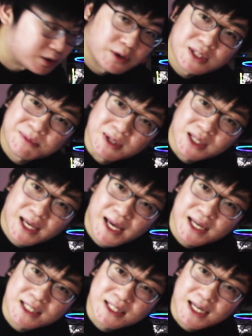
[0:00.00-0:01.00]
close up the
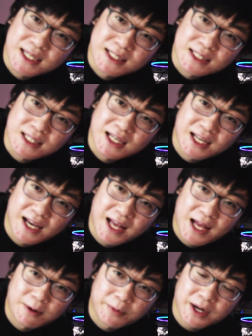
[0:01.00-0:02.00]
case nicely,
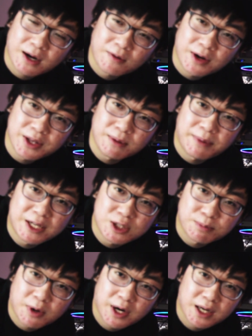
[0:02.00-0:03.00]
and we're going to run the
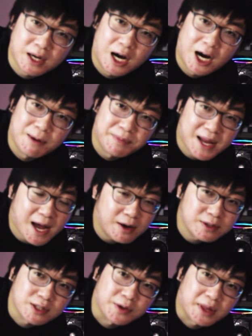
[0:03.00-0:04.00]
benchmark
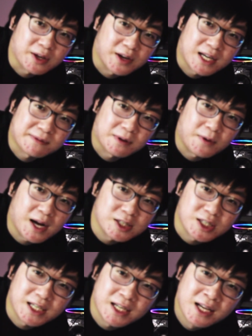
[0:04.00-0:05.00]
now. So thank you guys for
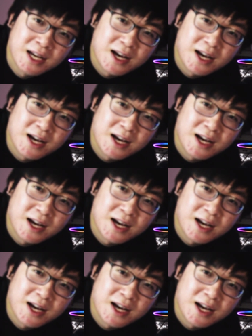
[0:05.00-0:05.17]
watching.